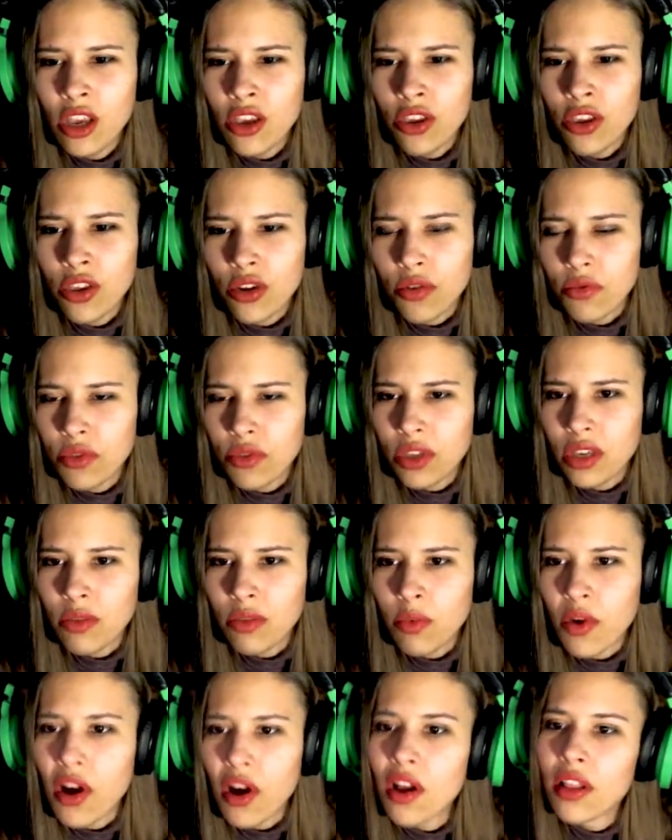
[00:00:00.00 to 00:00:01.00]
through the
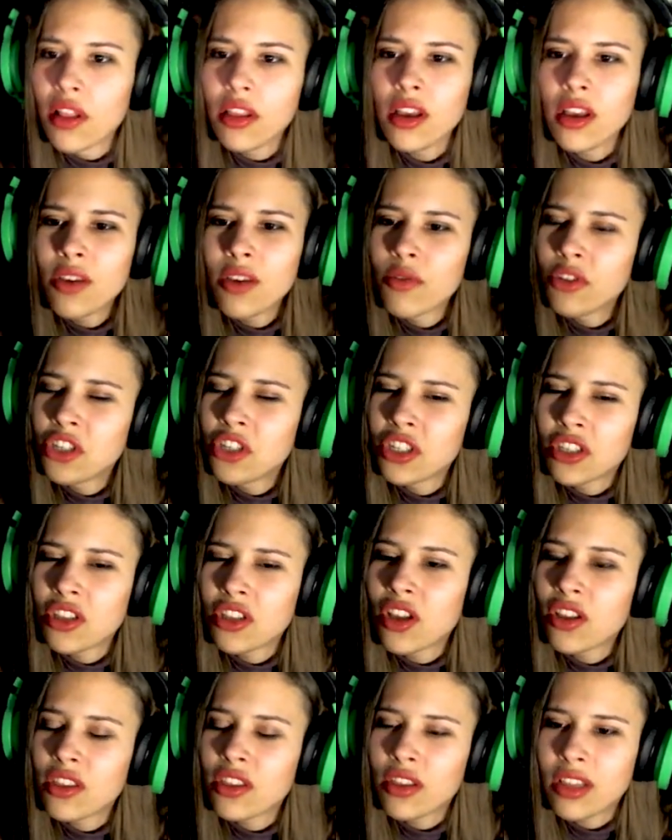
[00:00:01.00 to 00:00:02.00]
wall which is
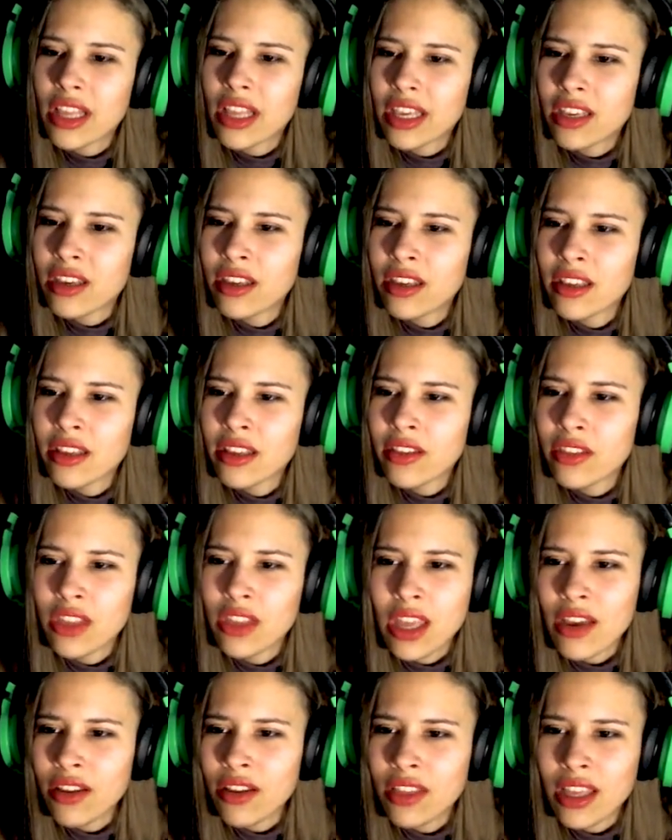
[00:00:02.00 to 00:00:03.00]
not like
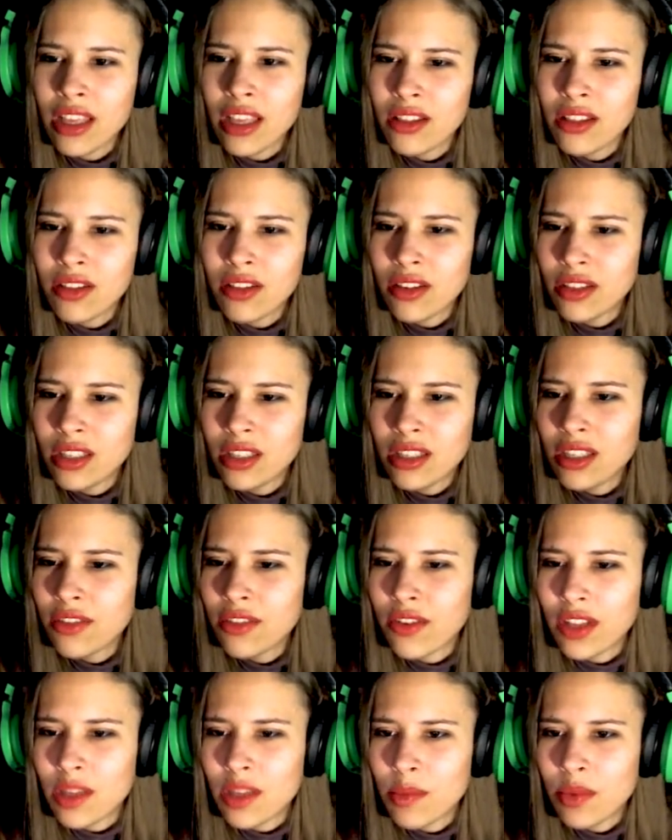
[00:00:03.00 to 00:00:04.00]
the, the
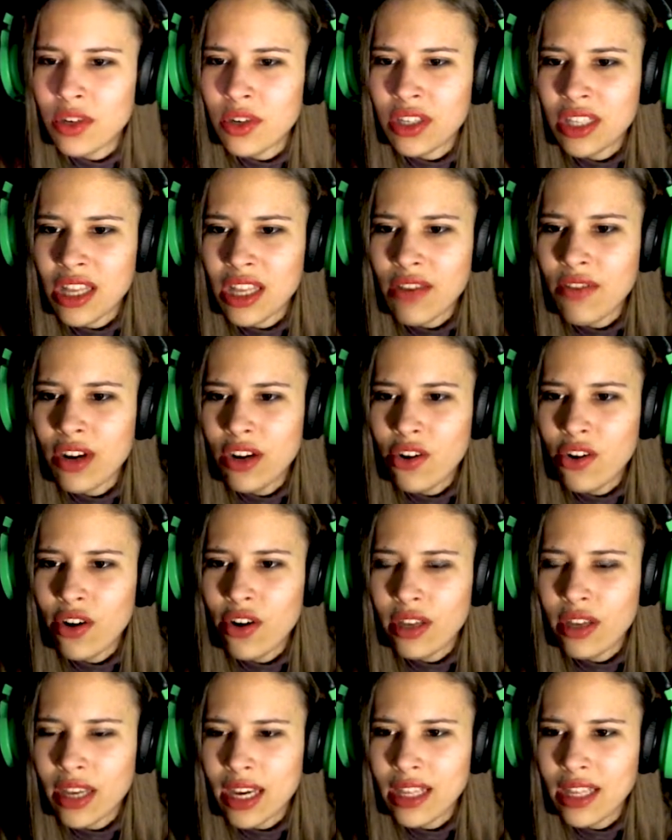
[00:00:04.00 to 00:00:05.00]
developers never
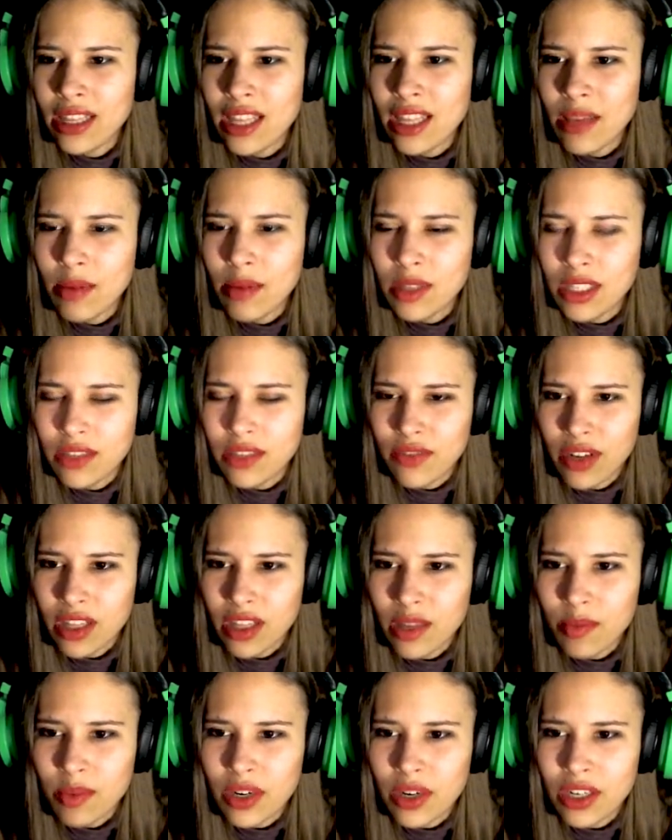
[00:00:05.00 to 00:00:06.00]
learn god damn it
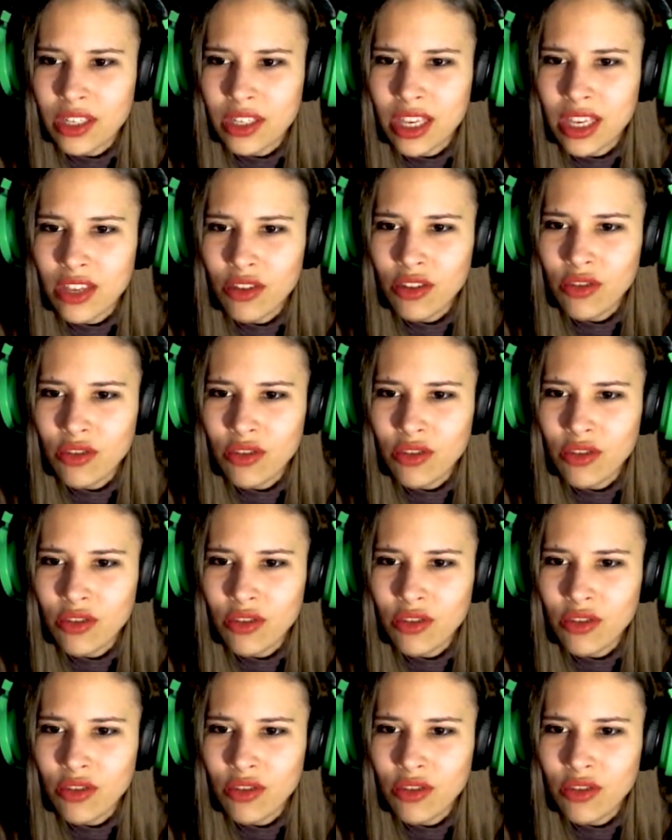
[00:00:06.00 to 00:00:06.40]
developers can